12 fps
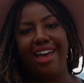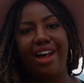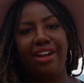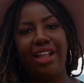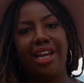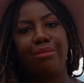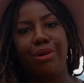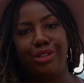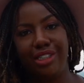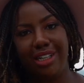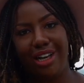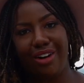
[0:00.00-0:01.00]
And unlike
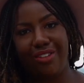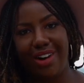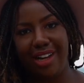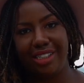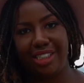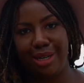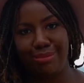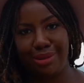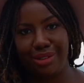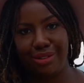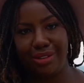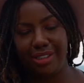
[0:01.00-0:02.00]
most clarifying
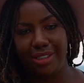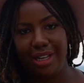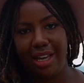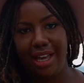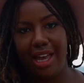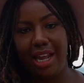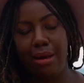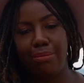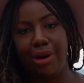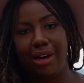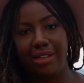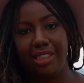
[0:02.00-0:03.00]
shampoos, it
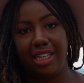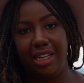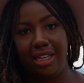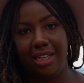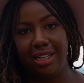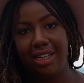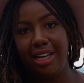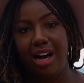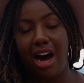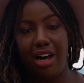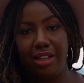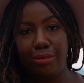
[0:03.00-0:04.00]
imparts in
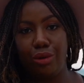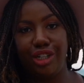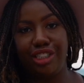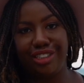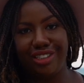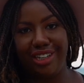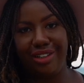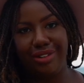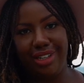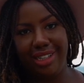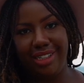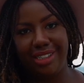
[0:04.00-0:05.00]
all the moisture that
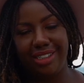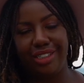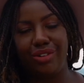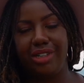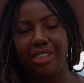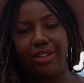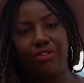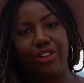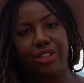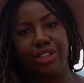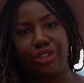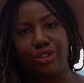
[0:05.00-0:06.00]
you need so it doesn't
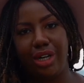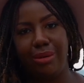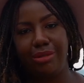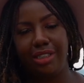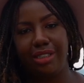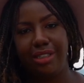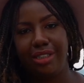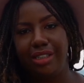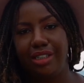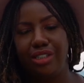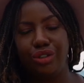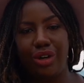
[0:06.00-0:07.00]
feel
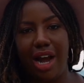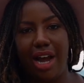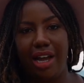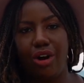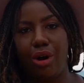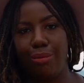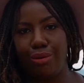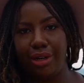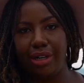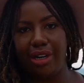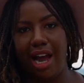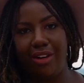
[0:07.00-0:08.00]
stripped, dry, or
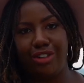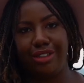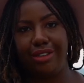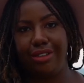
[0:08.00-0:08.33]
brittle after you